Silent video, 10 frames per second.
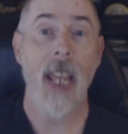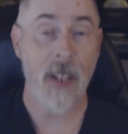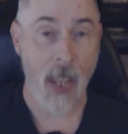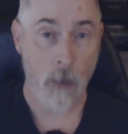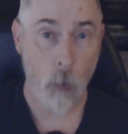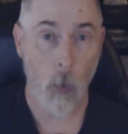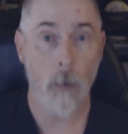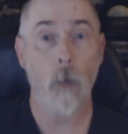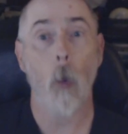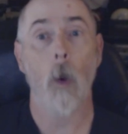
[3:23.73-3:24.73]
and I have
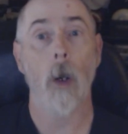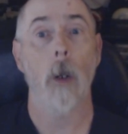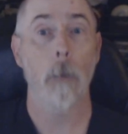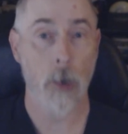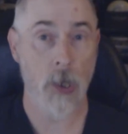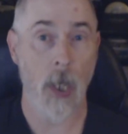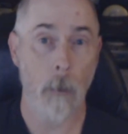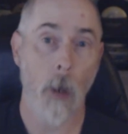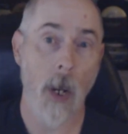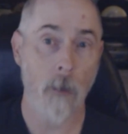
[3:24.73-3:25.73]

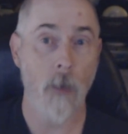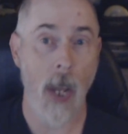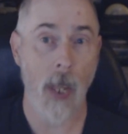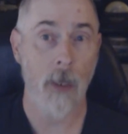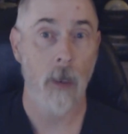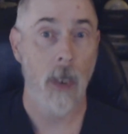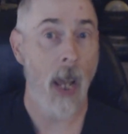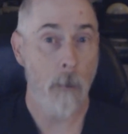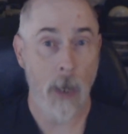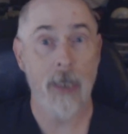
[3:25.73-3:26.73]
24% body fat.
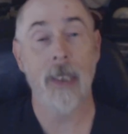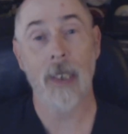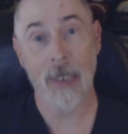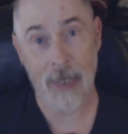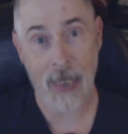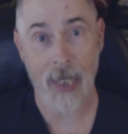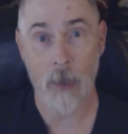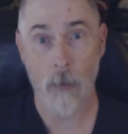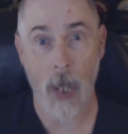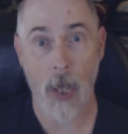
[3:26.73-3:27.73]
I'm basically
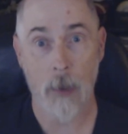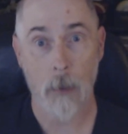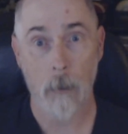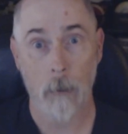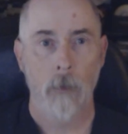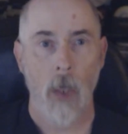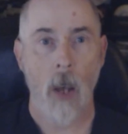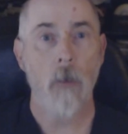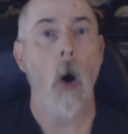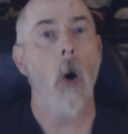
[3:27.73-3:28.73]
skinny fat.
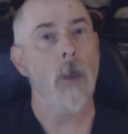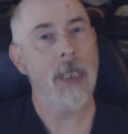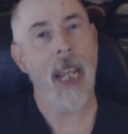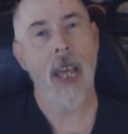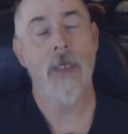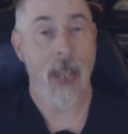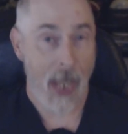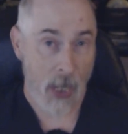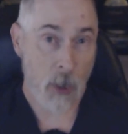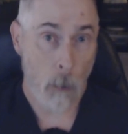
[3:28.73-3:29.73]
I've always had
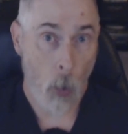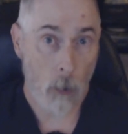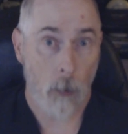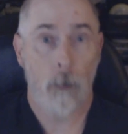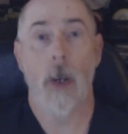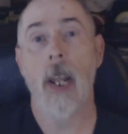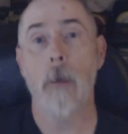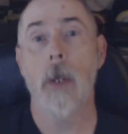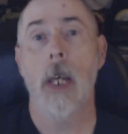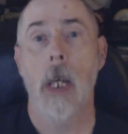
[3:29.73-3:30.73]
that ectomorph
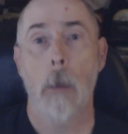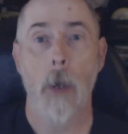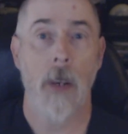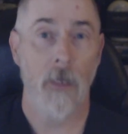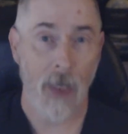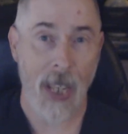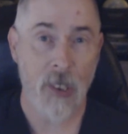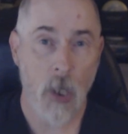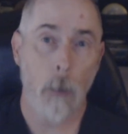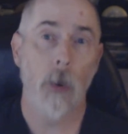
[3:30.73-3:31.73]
frame, but in the
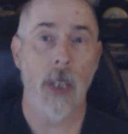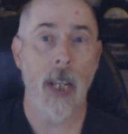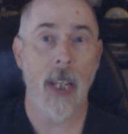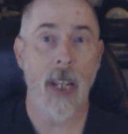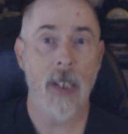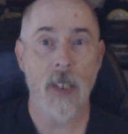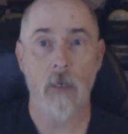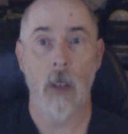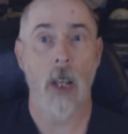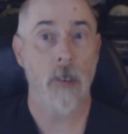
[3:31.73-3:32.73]
last couple decades,
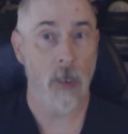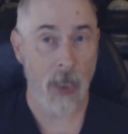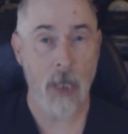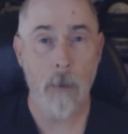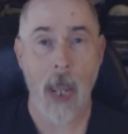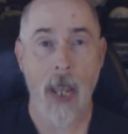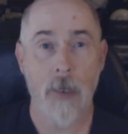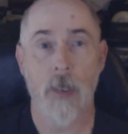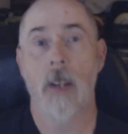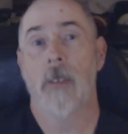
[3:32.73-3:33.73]
I've lost lean
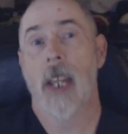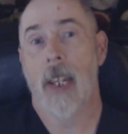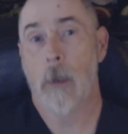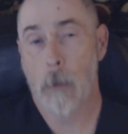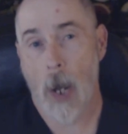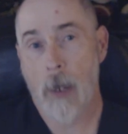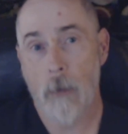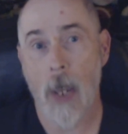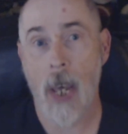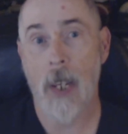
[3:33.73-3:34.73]
mass and I've gained body
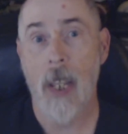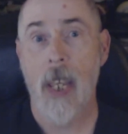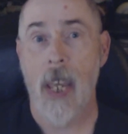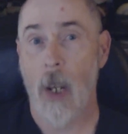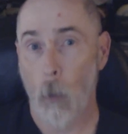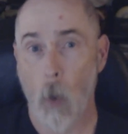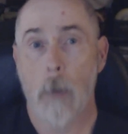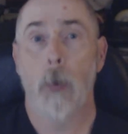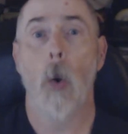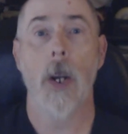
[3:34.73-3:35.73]
fat. And at
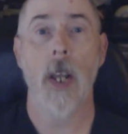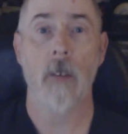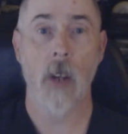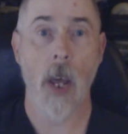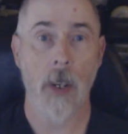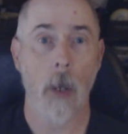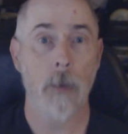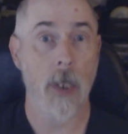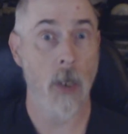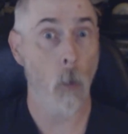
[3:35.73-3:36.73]
one point, I've gotten
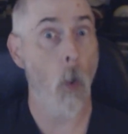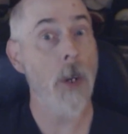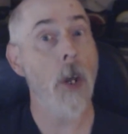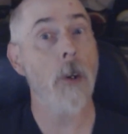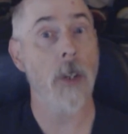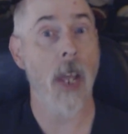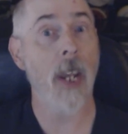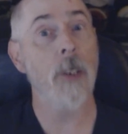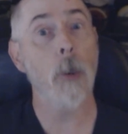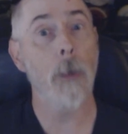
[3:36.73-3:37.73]
up to
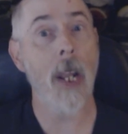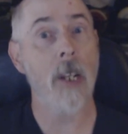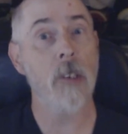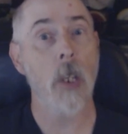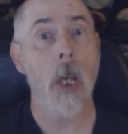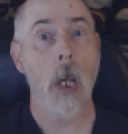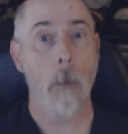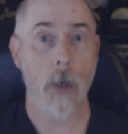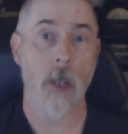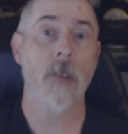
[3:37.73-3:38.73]
192 pounds,
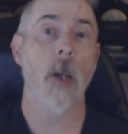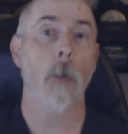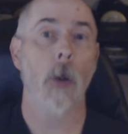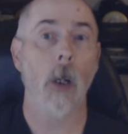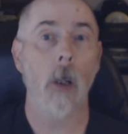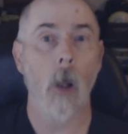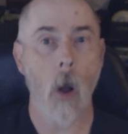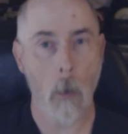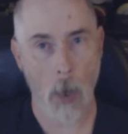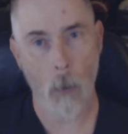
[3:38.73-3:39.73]
but I was able to
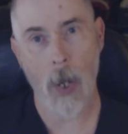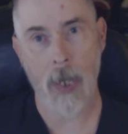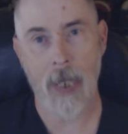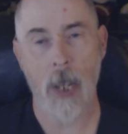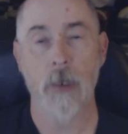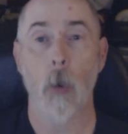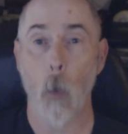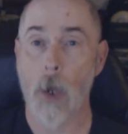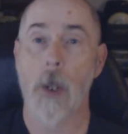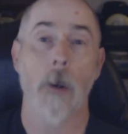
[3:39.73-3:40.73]
claw my way down to
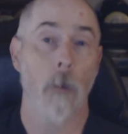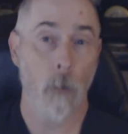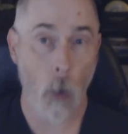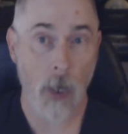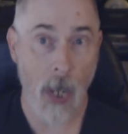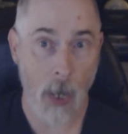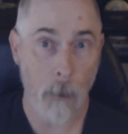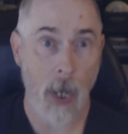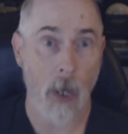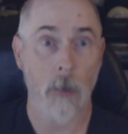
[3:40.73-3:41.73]

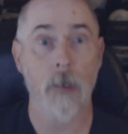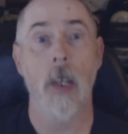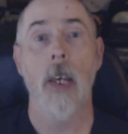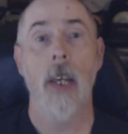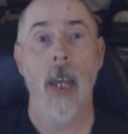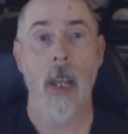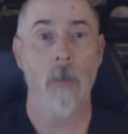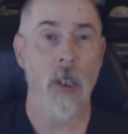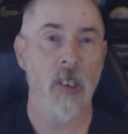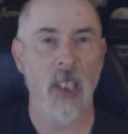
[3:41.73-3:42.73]
149 pounds and
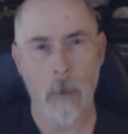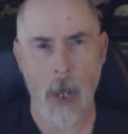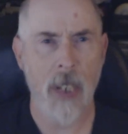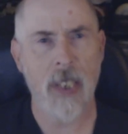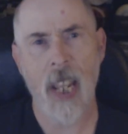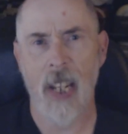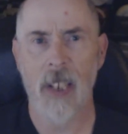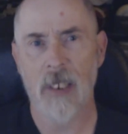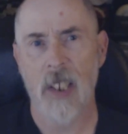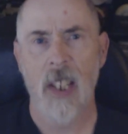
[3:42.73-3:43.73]
eventually
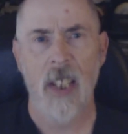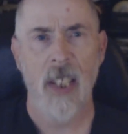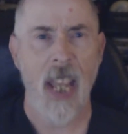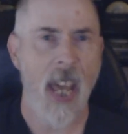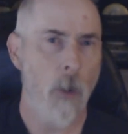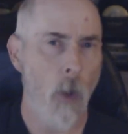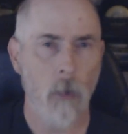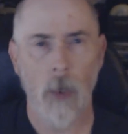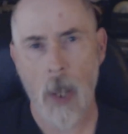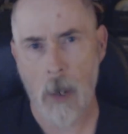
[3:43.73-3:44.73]
maintained at
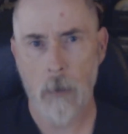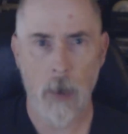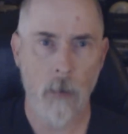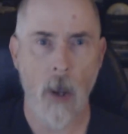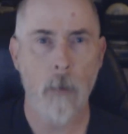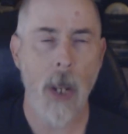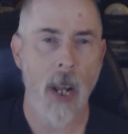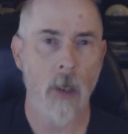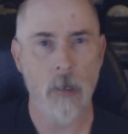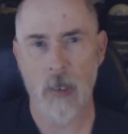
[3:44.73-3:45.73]
roughly 155
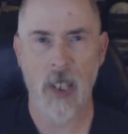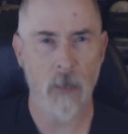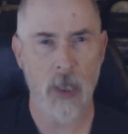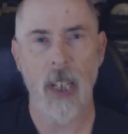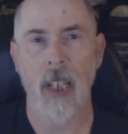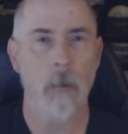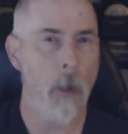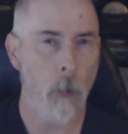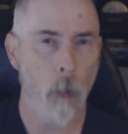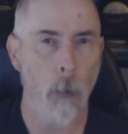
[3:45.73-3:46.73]
pounds, give or take,
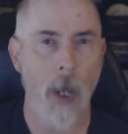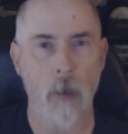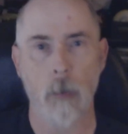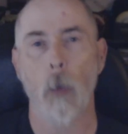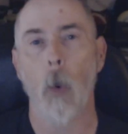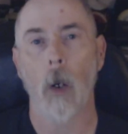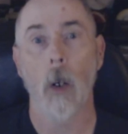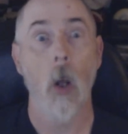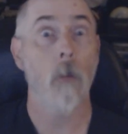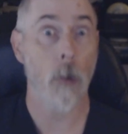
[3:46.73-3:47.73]
maybe a few pounds
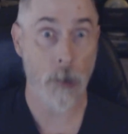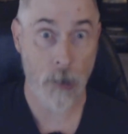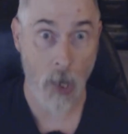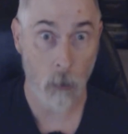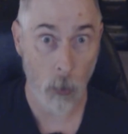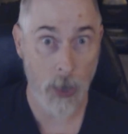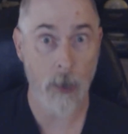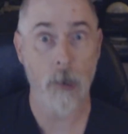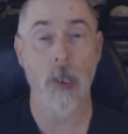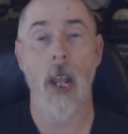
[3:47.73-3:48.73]
more, for several
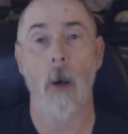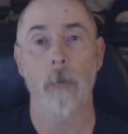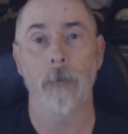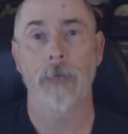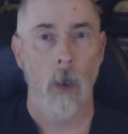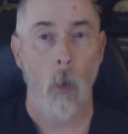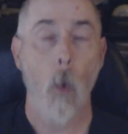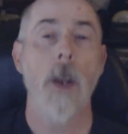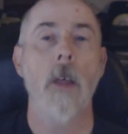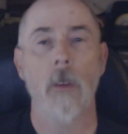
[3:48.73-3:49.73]
years now.
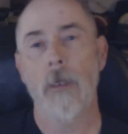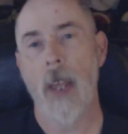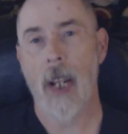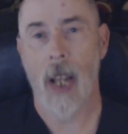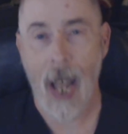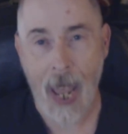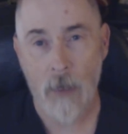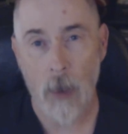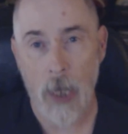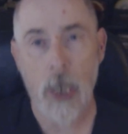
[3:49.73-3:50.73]
One other thing, I
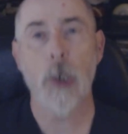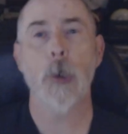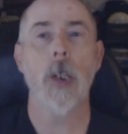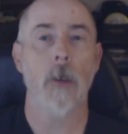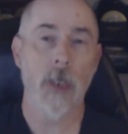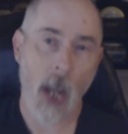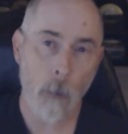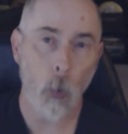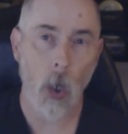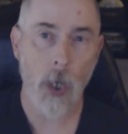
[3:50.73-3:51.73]
have a history of
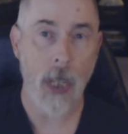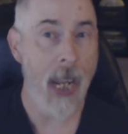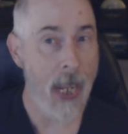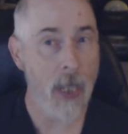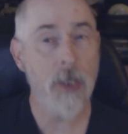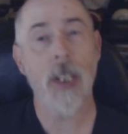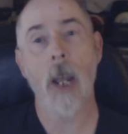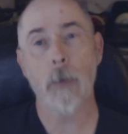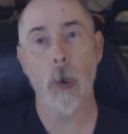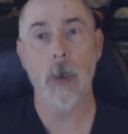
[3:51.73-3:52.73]
type 1 and
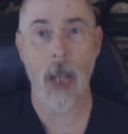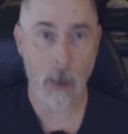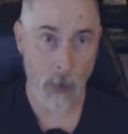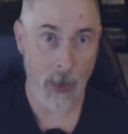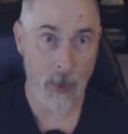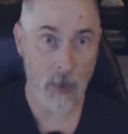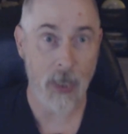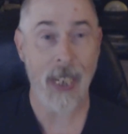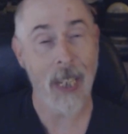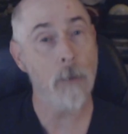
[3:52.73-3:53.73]
type 2
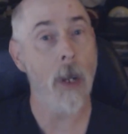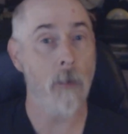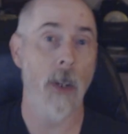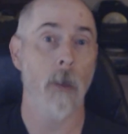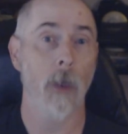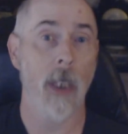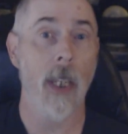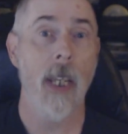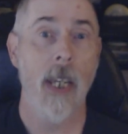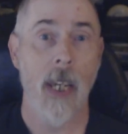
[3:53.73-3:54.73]
diabetes in my
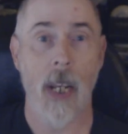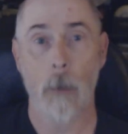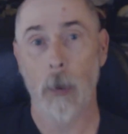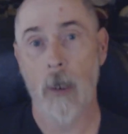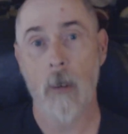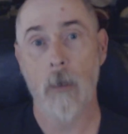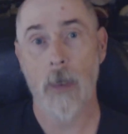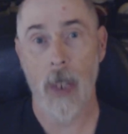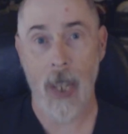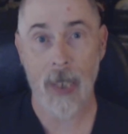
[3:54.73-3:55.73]
family, and I
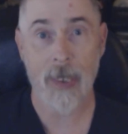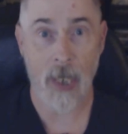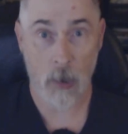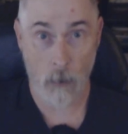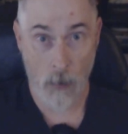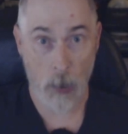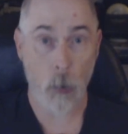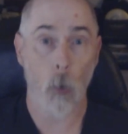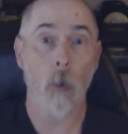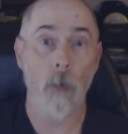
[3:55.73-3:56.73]
believe the excess
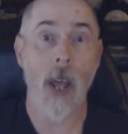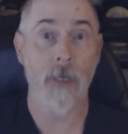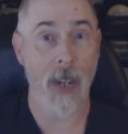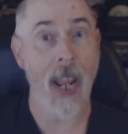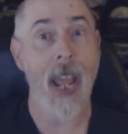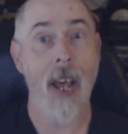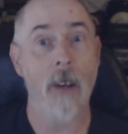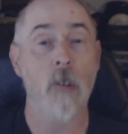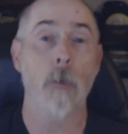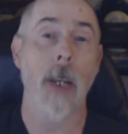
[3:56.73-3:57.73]
visceral fat that I
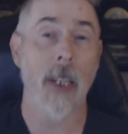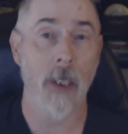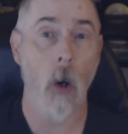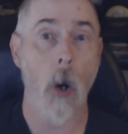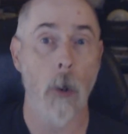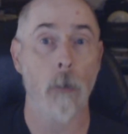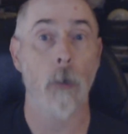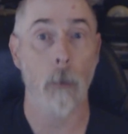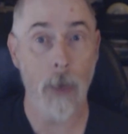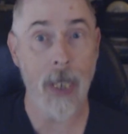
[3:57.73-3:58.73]
have is making it harder
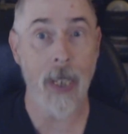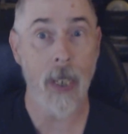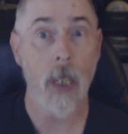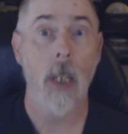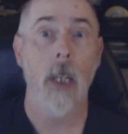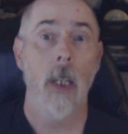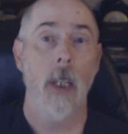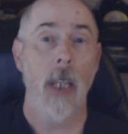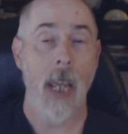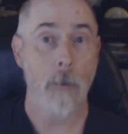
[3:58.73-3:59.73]
for me
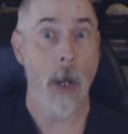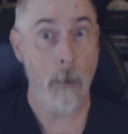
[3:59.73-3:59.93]
and